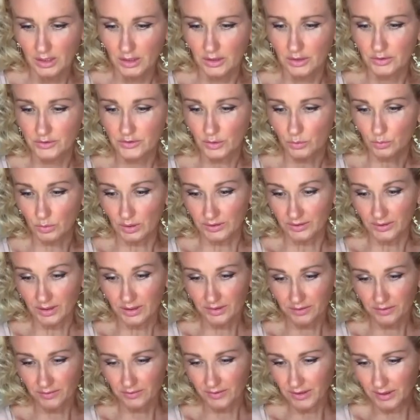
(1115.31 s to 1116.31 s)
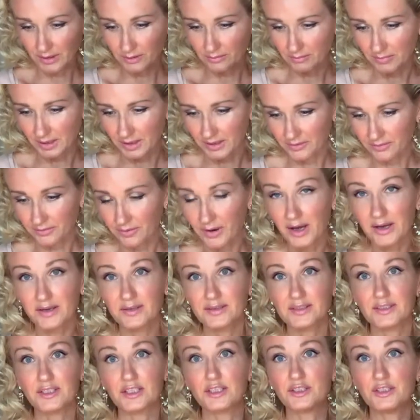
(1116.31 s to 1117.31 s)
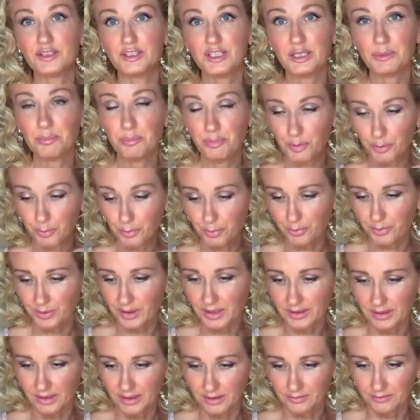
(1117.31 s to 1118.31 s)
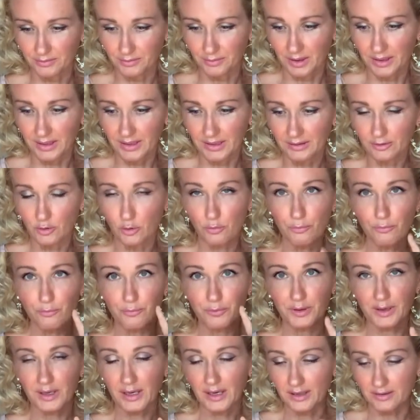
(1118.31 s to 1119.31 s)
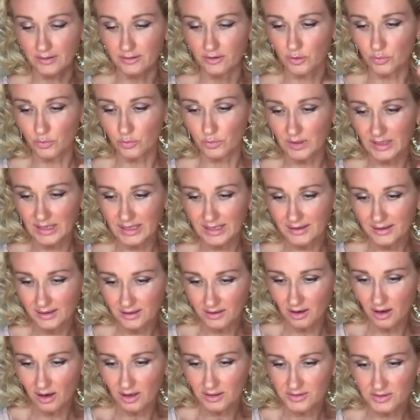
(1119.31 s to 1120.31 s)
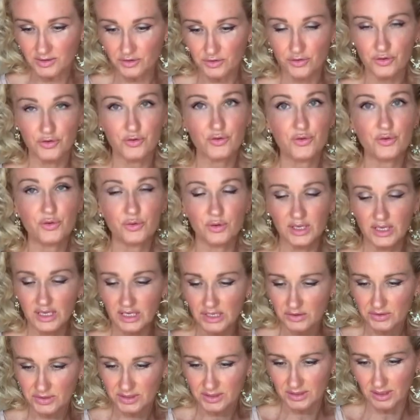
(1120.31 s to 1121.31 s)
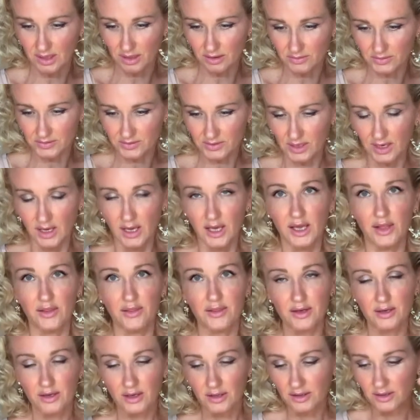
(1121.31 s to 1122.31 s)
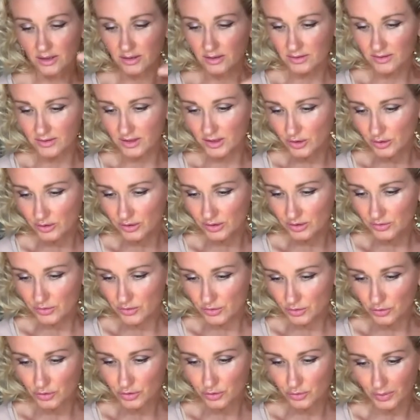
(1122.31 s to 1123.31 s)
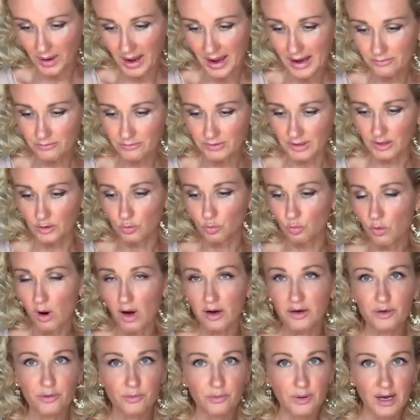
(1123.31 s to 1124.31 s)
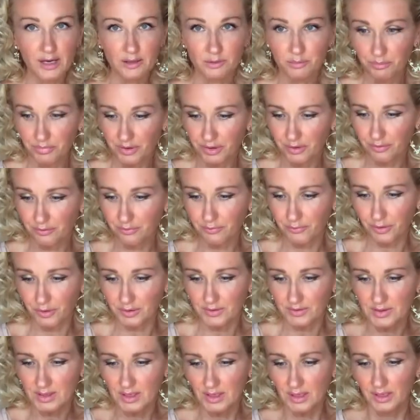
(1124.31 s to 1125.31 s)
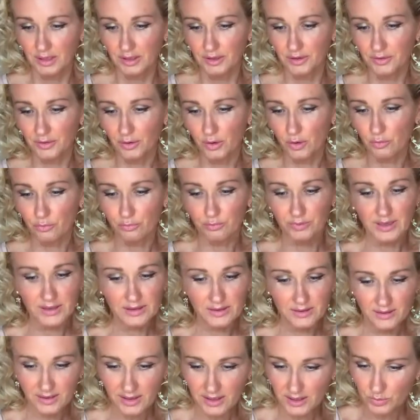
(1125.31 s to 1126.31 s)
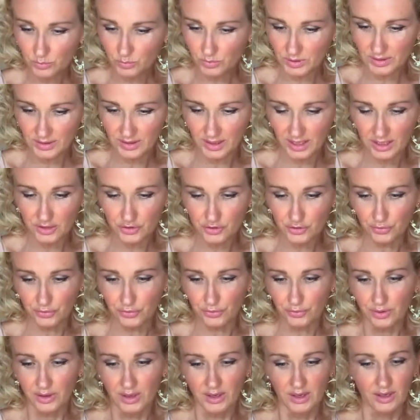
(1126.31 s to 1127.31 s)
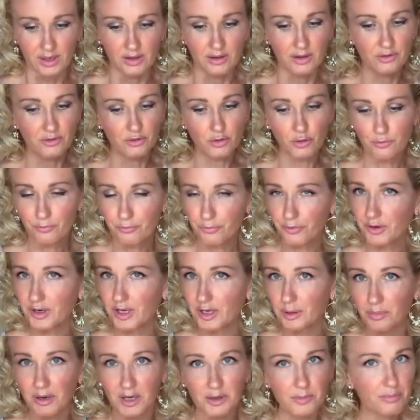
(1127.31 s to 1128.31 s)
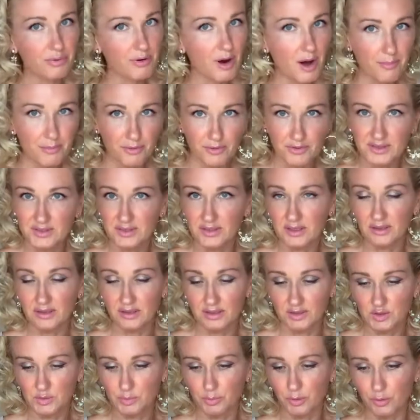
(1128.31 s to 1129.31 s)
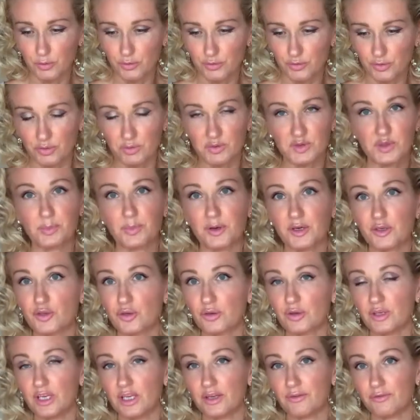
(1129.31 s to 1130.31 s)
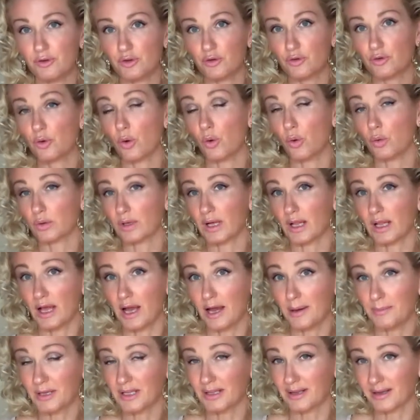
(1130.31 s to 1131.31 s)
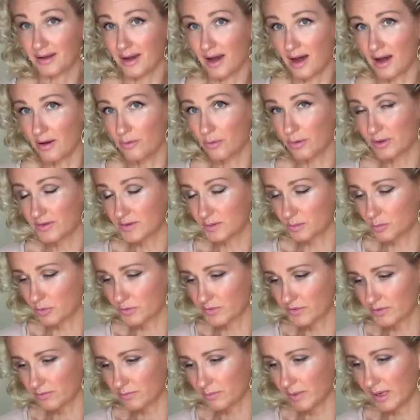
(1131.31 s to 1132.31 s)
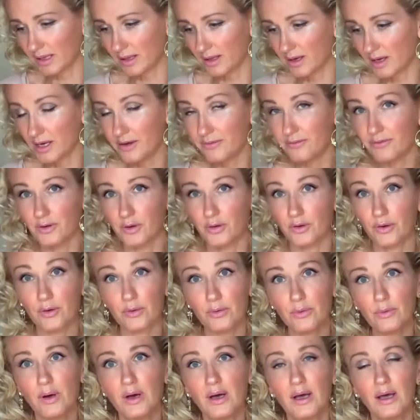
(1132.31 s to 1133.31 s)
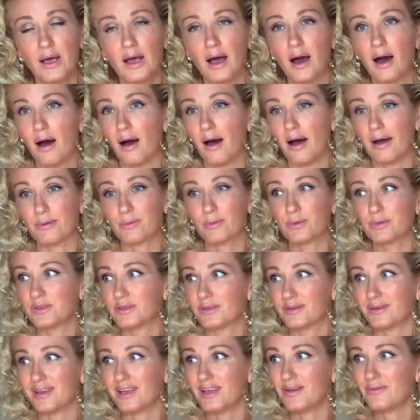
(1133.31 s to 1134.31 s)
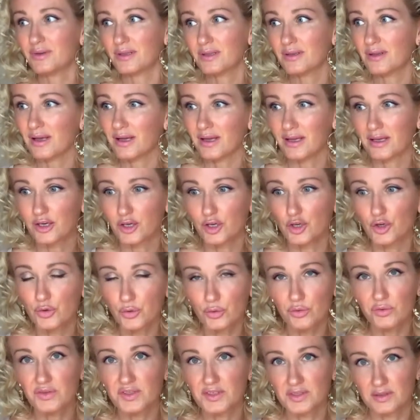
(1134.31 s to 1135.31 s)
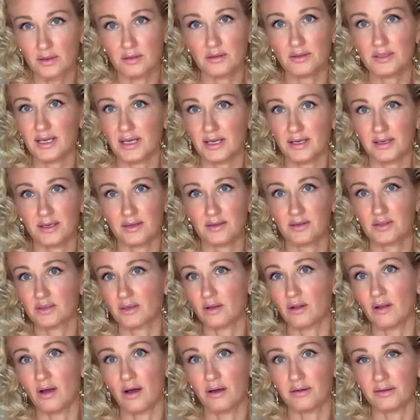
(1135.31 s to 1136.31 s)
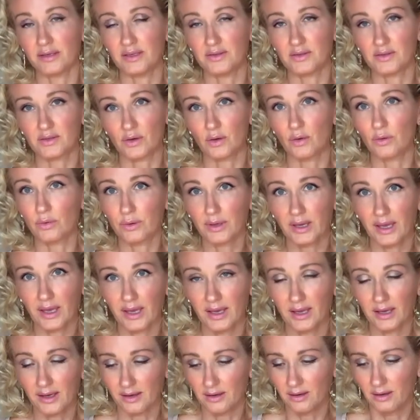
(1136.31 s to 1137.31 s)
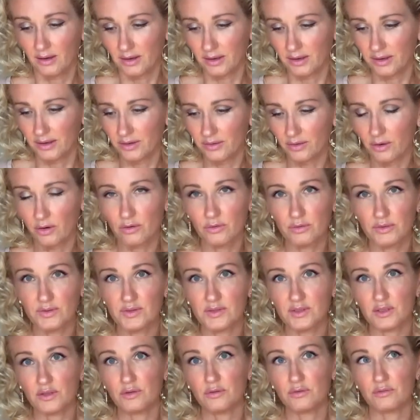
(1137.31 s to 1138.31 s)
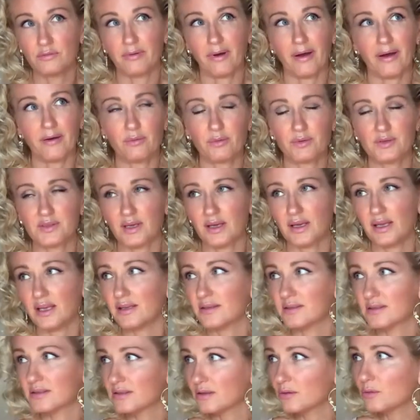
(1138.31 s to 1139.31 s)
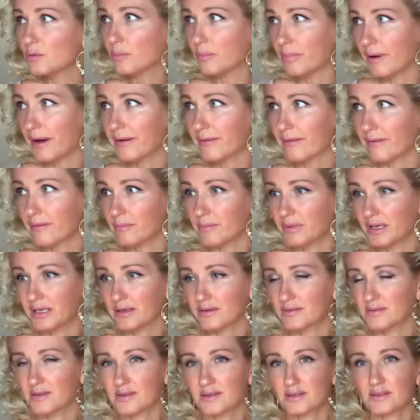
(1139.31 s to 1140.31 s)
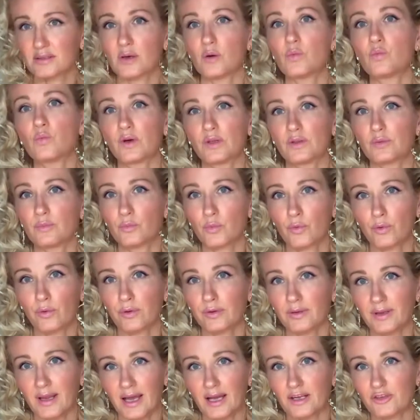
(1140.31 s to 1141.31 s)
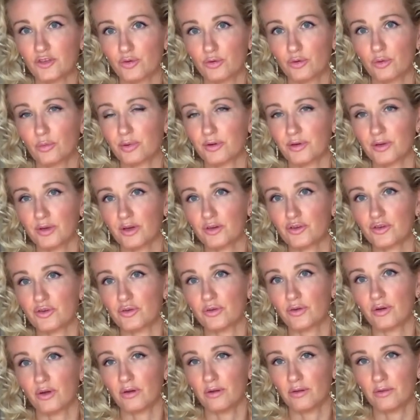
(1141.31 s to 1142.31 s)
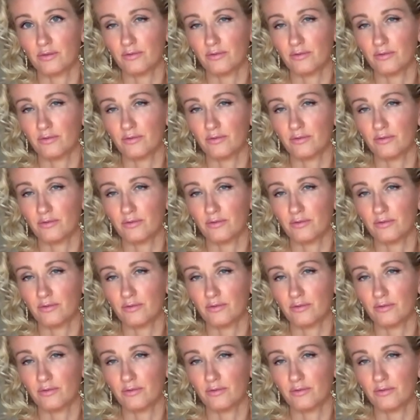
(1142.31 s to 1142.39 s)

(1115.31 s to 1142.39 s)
So another thing, my advice, deeper breathing, right? Don't forget, you need that oxygen to each cells. Then another thing you can do, grounding, walk around barefoot, reconnect with nature. And don't forget about proper sun exposure, especially in a cold climate like I was most of my life, I would even like a good sun tanning salon is okay, still, I would say still better, because it's somewhat more natural production on